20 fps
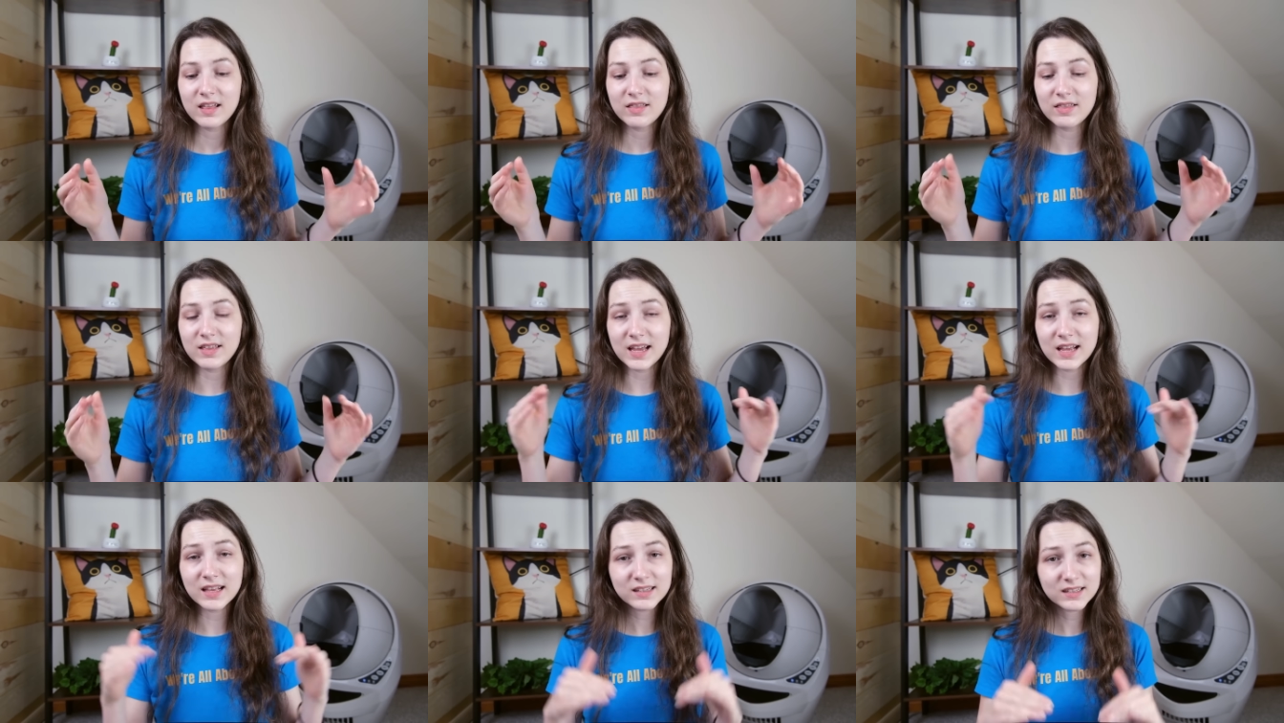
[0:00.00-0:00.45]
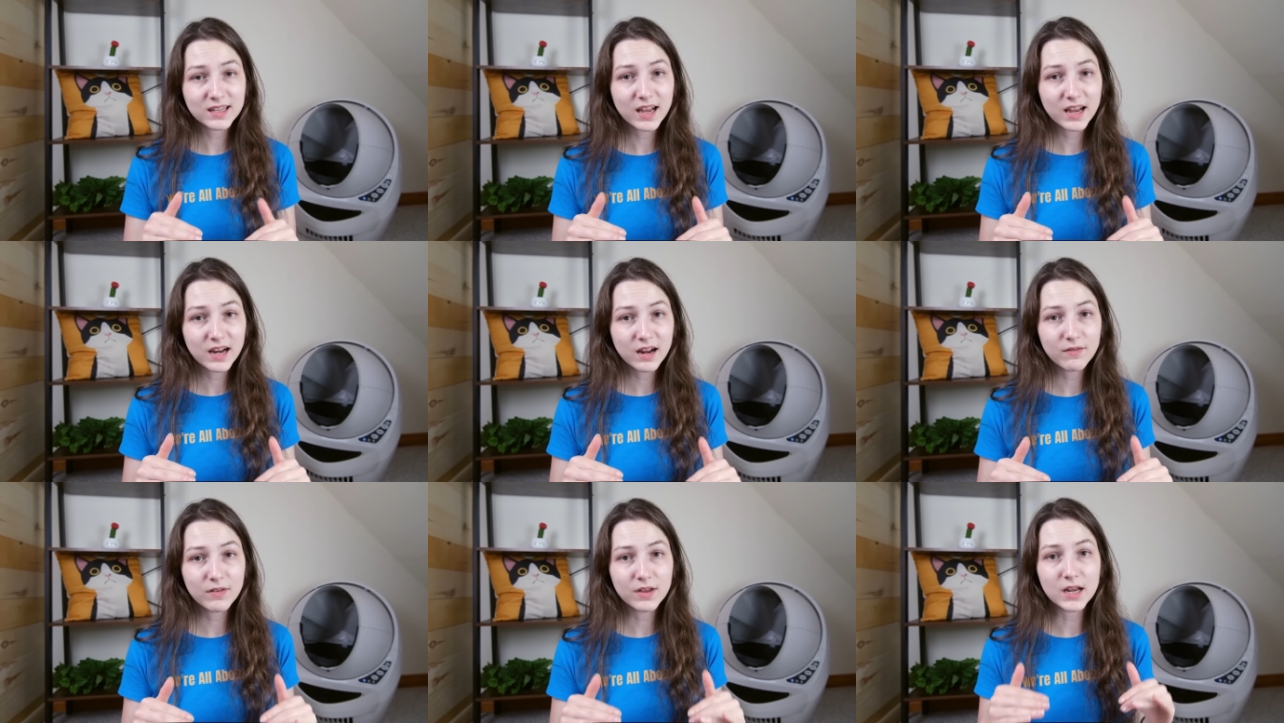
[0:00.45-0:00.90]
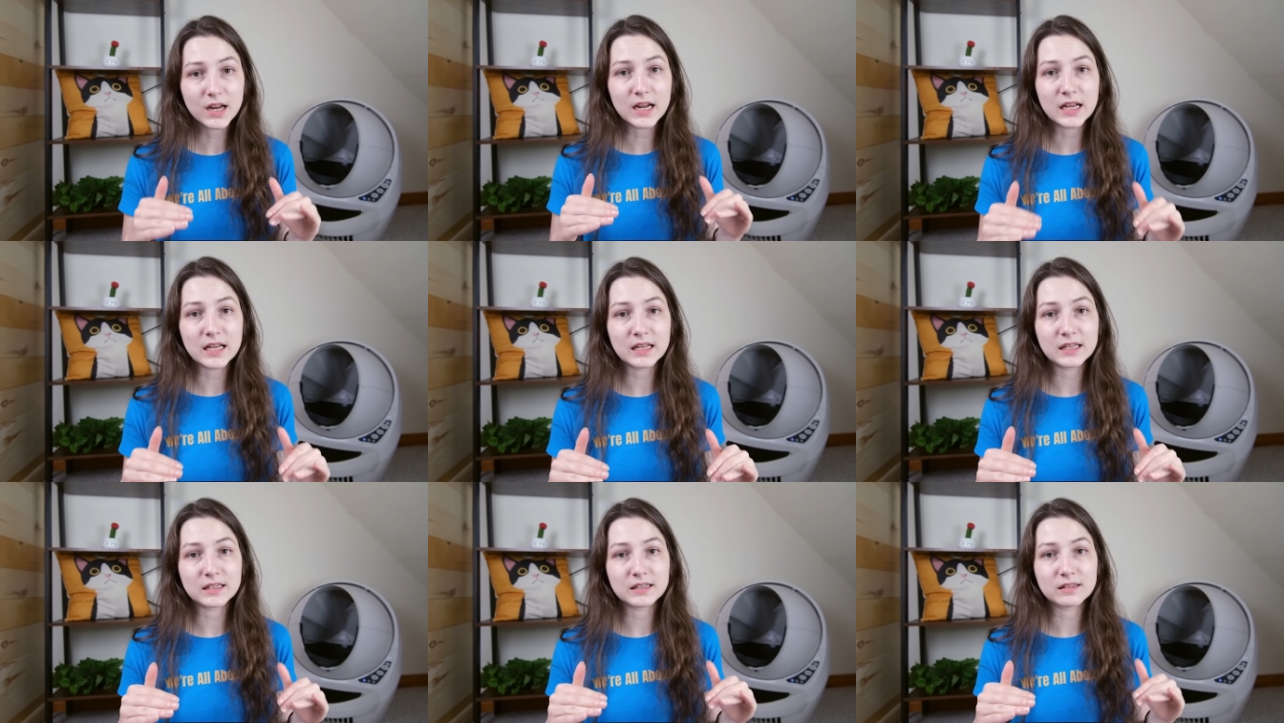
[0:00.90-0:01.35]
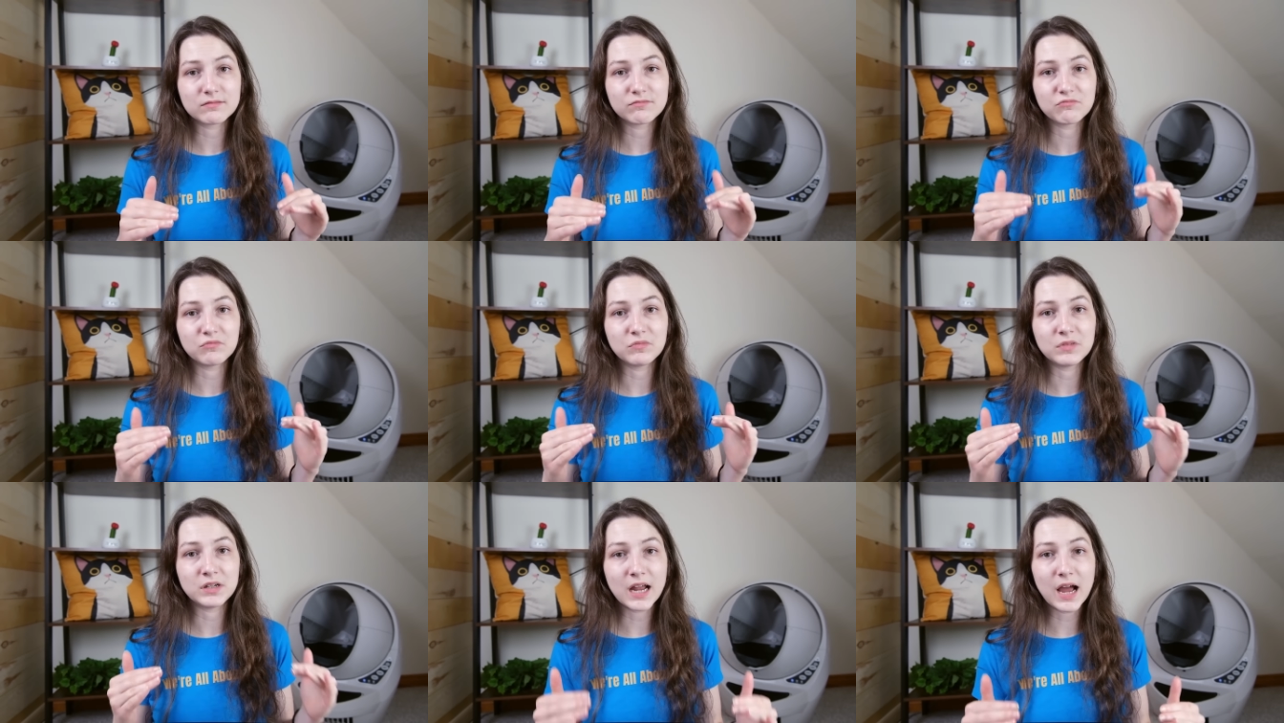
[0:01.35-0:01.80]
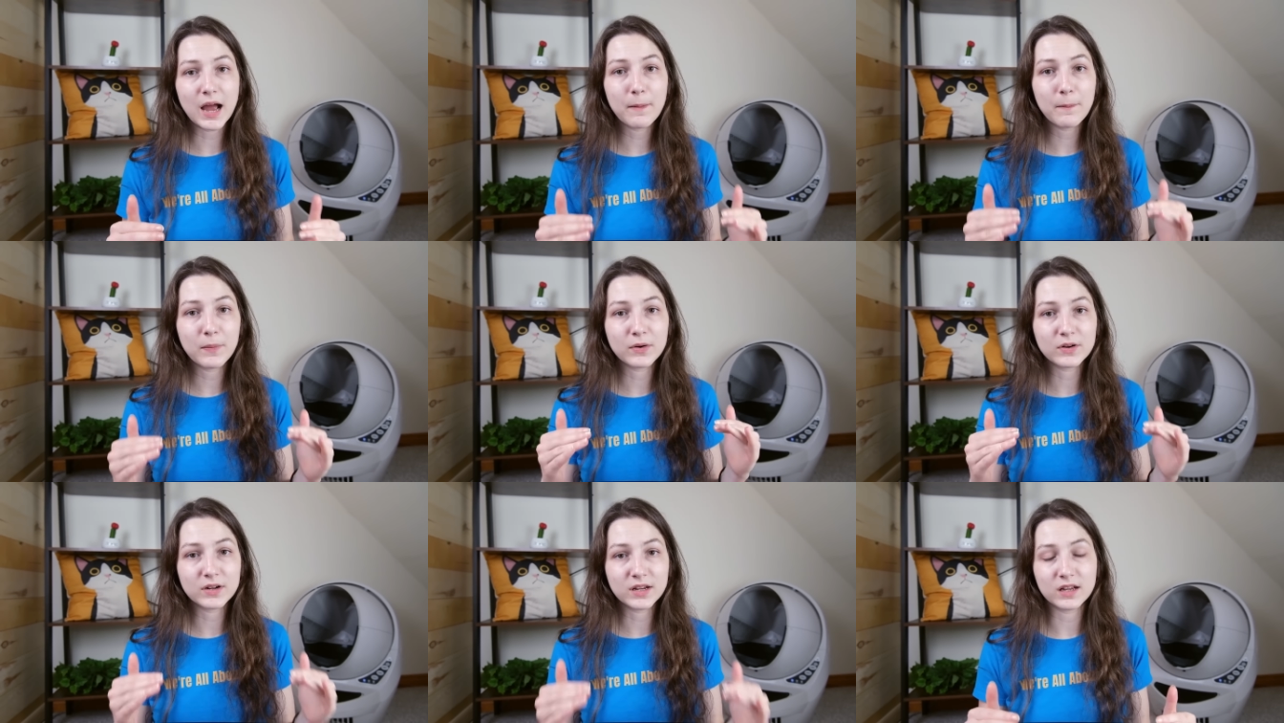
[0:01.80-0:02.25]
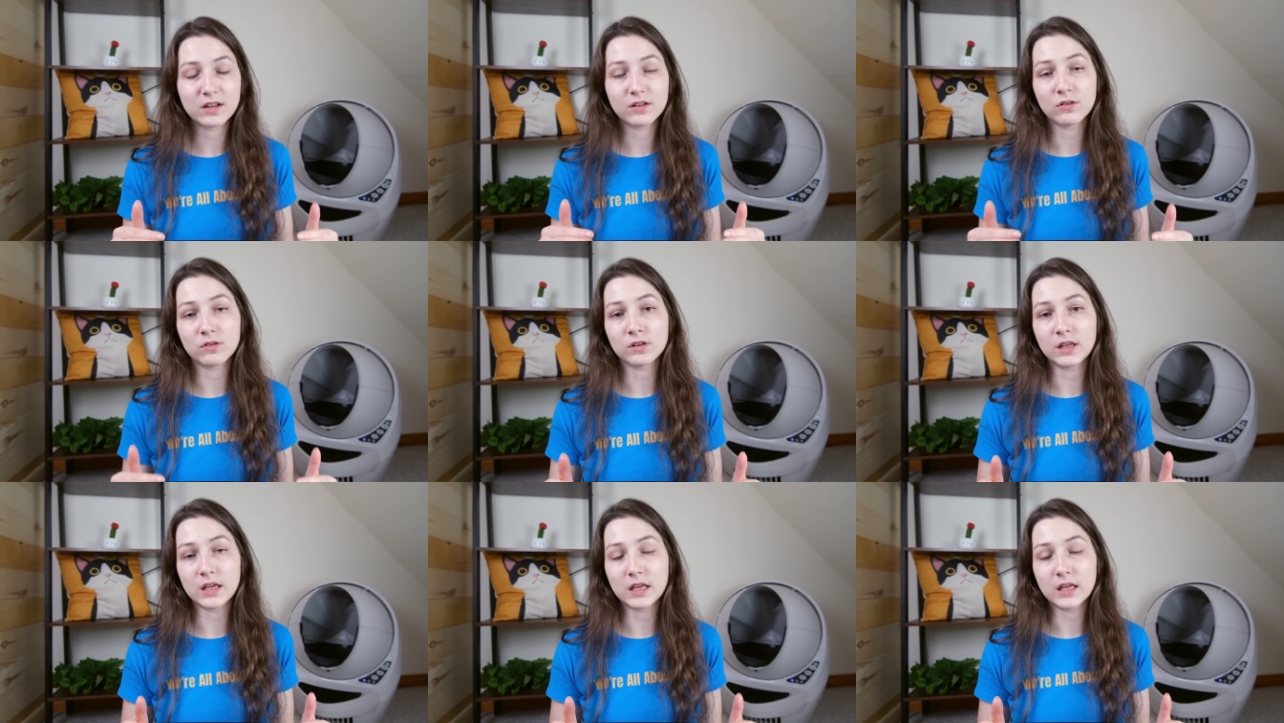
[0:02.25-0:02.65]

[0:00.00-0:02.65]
the inside of it is not particularly